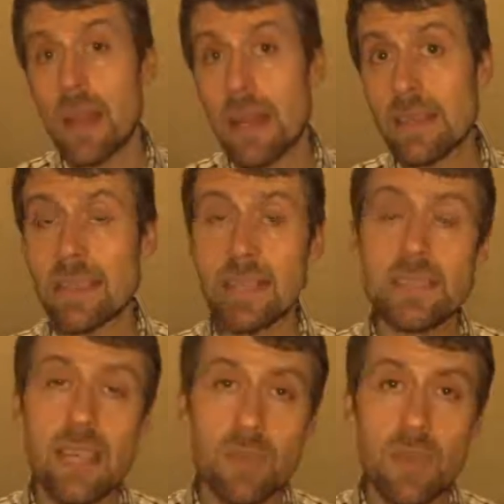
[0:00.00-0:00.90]
As I
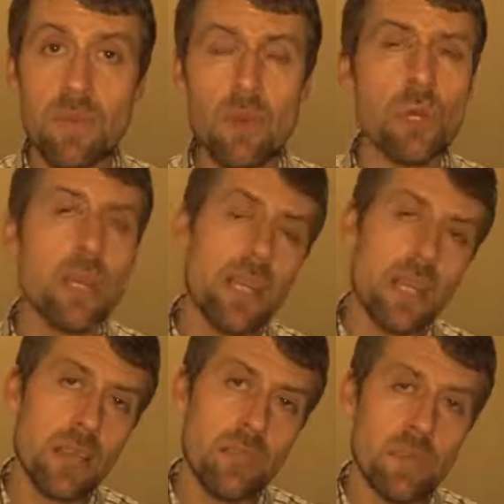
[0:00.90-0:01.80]
said before,
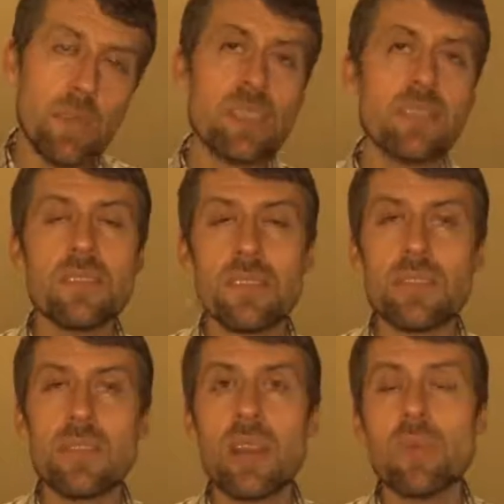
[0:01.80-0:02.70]
if the business is
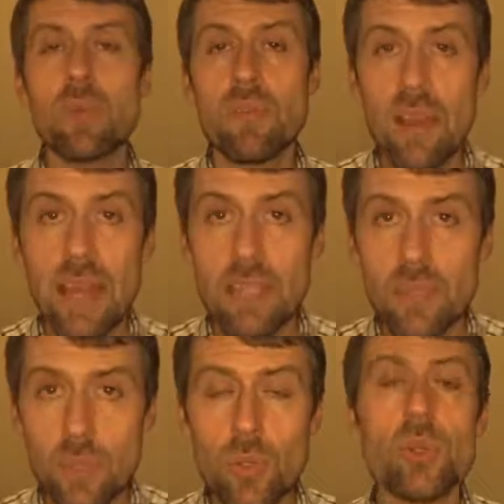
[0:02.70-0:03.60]
gonna provide
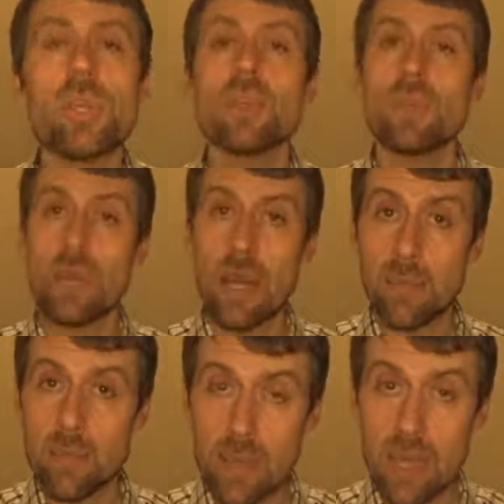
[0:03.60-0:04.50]
you
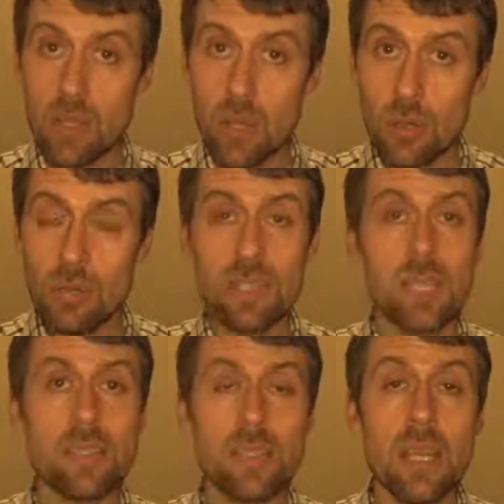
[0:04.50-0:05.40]
a
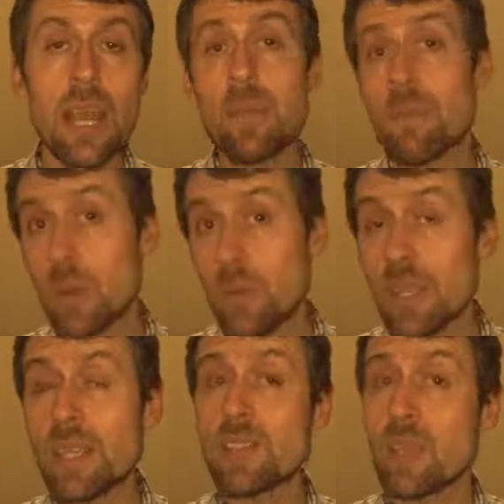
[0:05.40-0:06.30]
contract, it
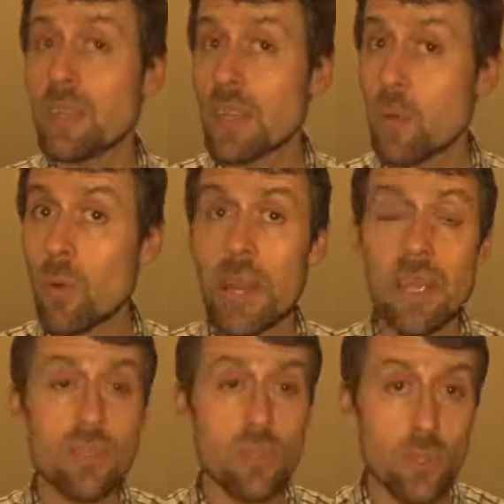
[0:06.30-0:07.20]
probably is gonna require
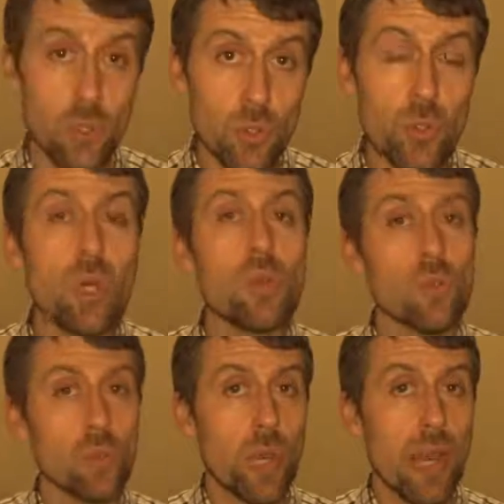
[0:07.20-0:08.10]
you
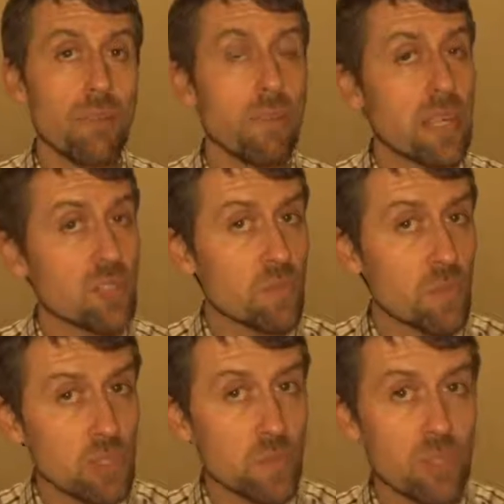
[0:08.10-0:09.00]
to have much
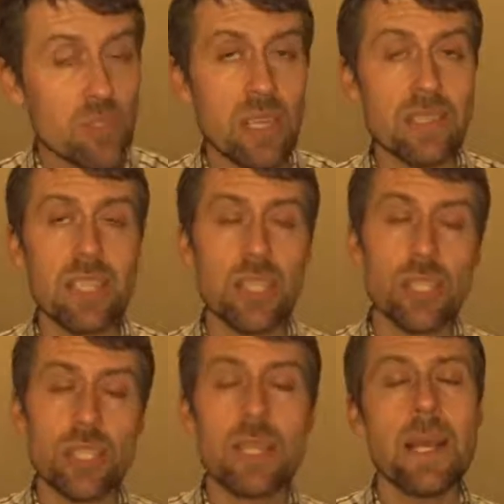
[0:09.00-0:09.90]
more specialization.